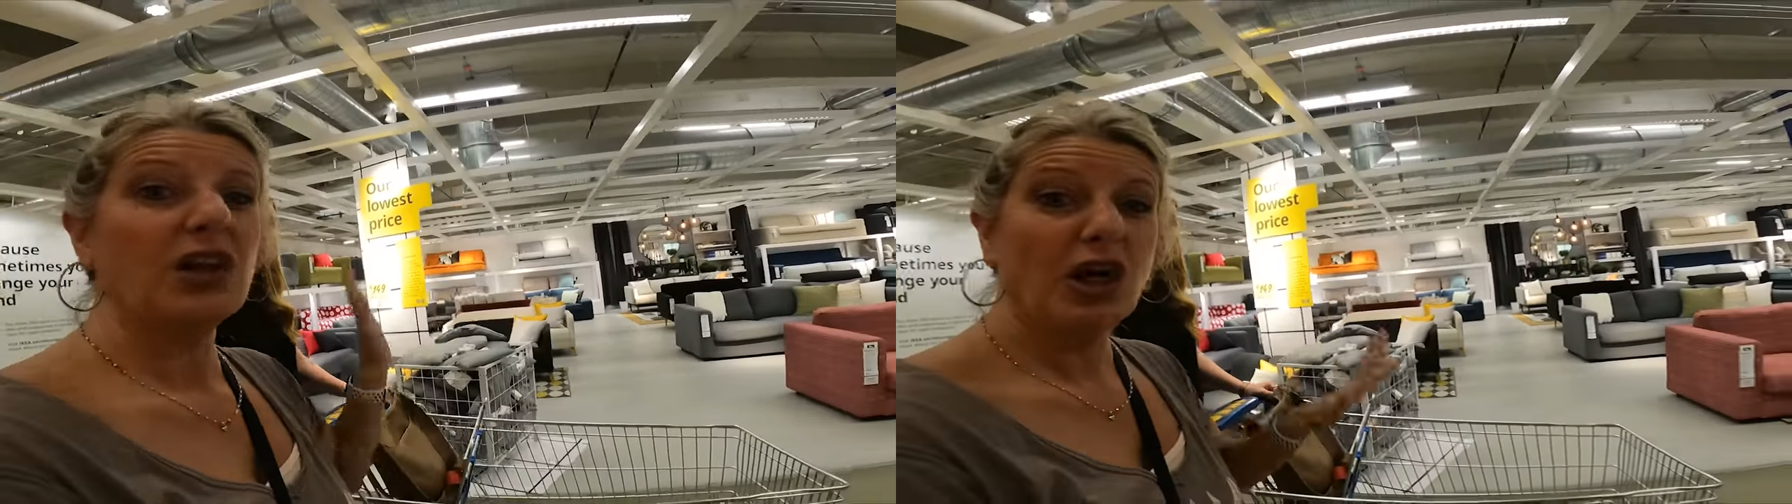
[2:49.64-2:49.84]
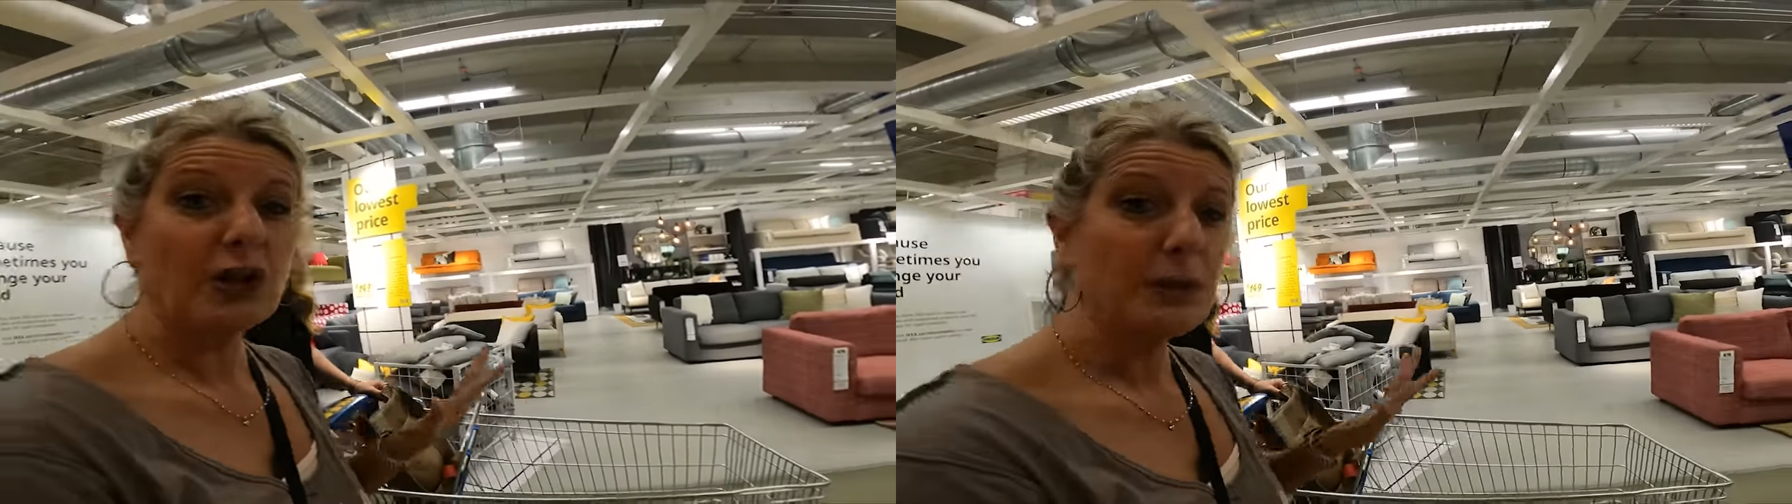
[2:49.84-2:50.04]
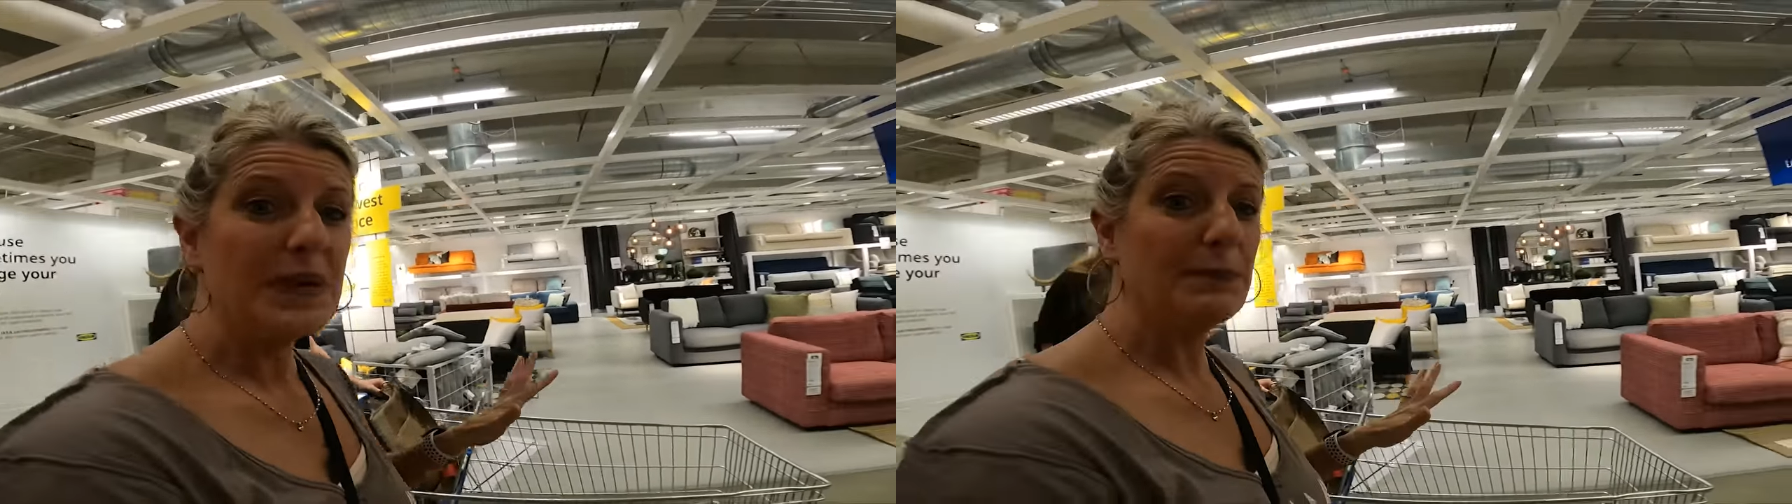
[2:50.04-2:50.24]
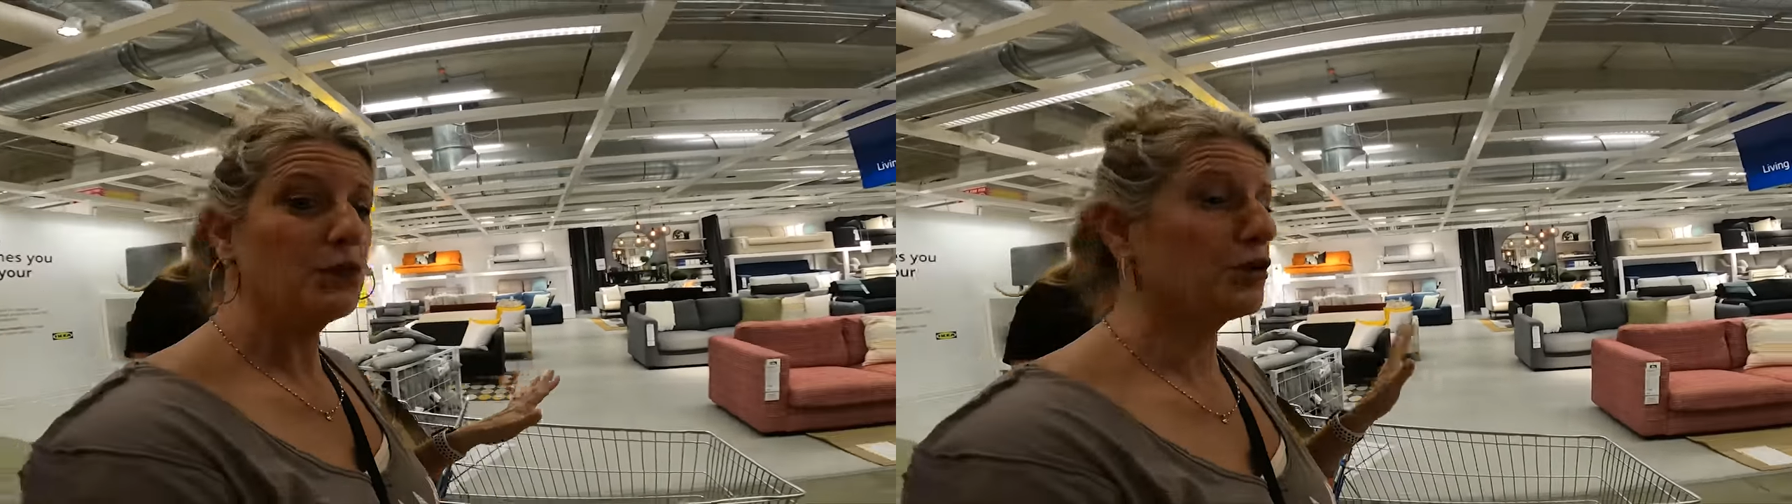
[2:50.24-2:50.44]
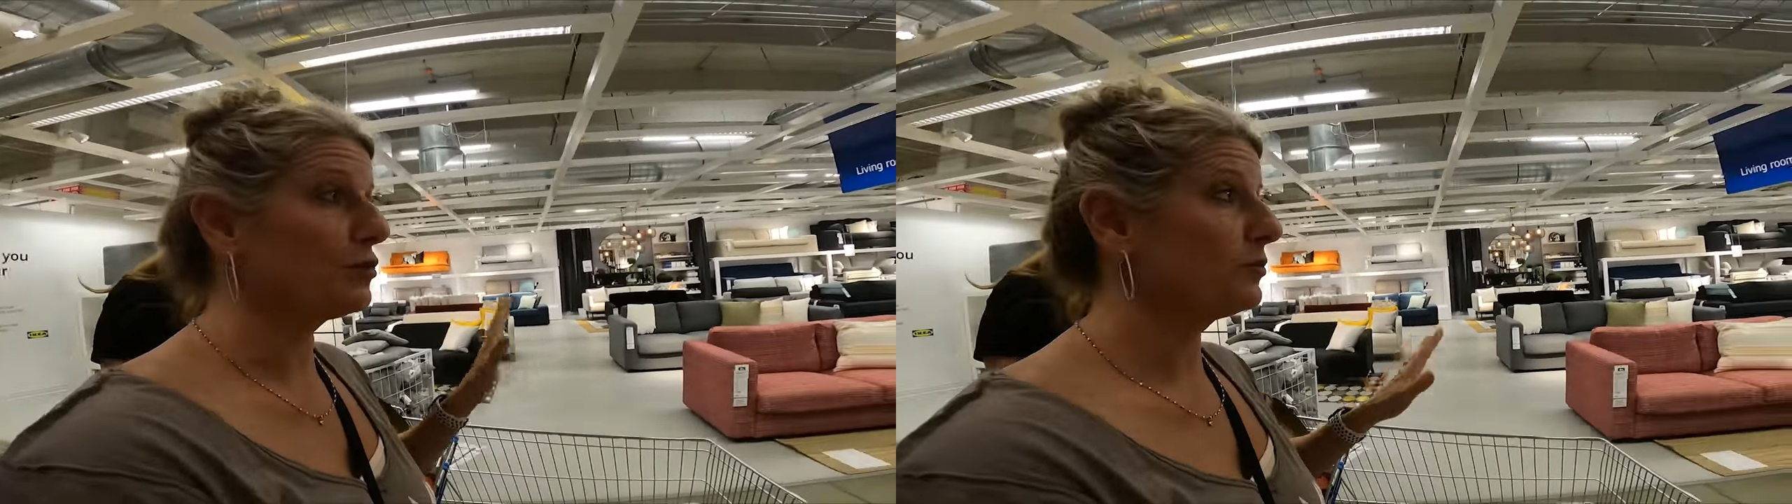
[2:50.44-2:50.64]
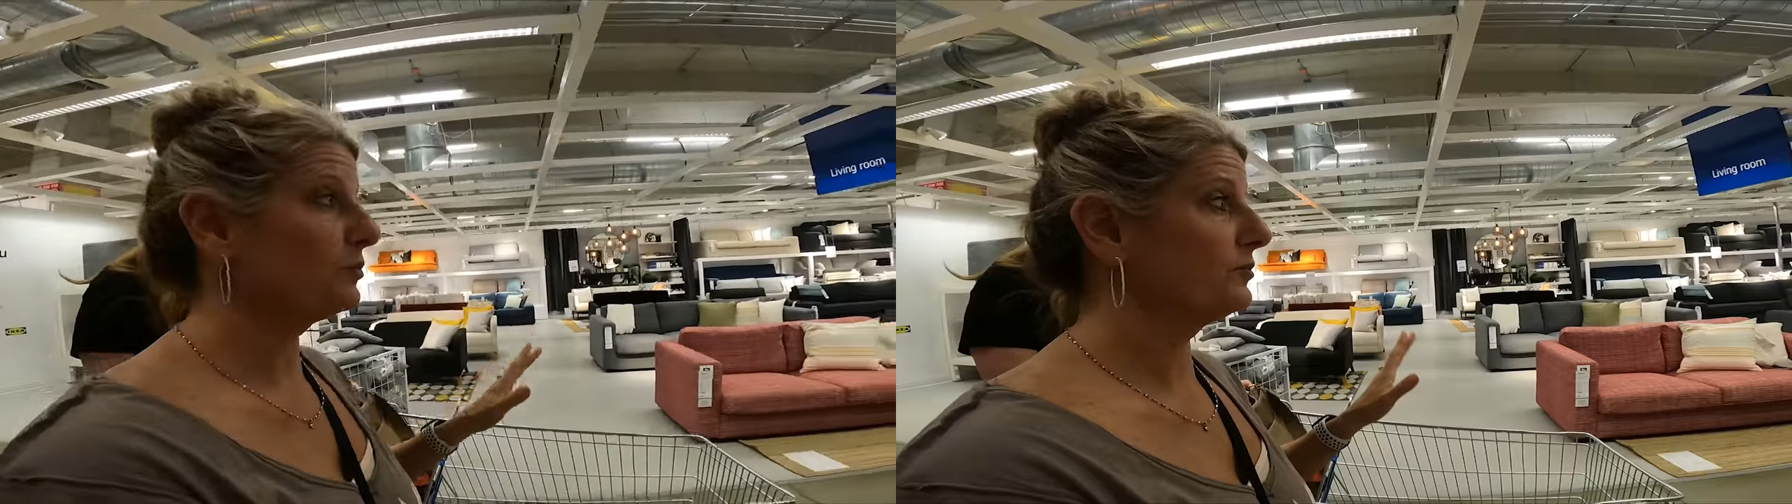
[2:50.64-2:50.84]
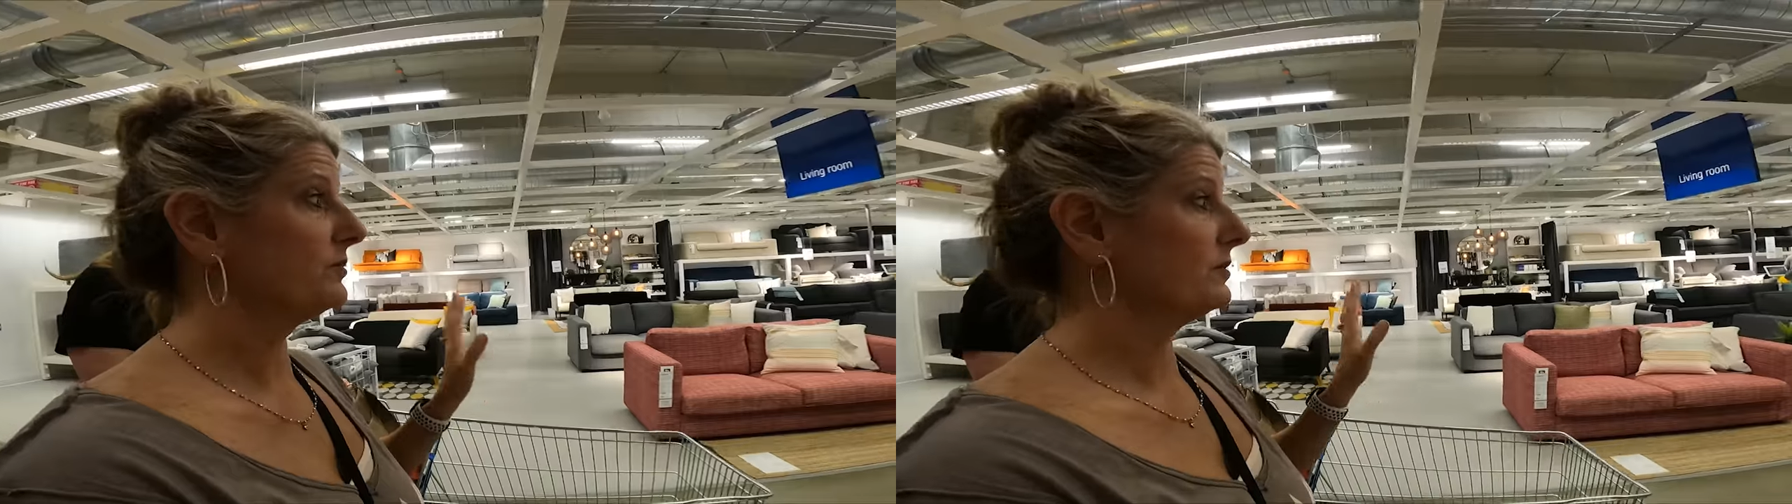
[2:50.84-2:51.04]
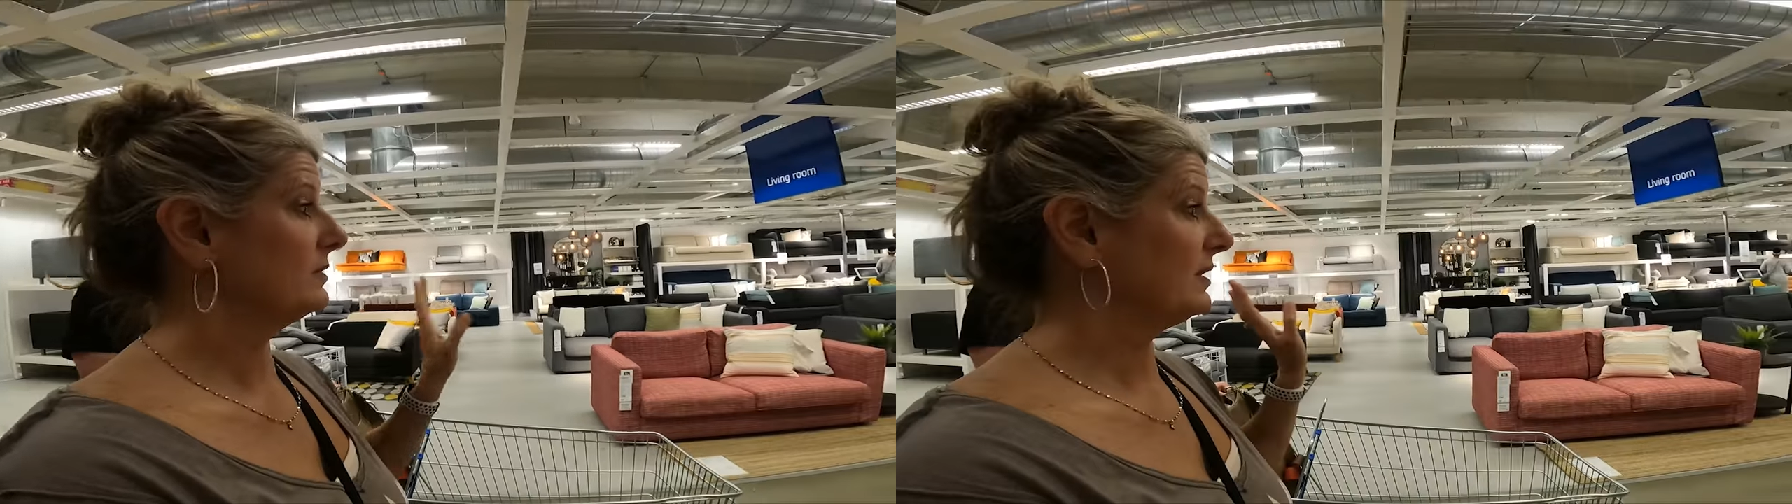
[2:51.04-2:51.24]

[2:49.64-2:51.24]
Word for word: A lot of people use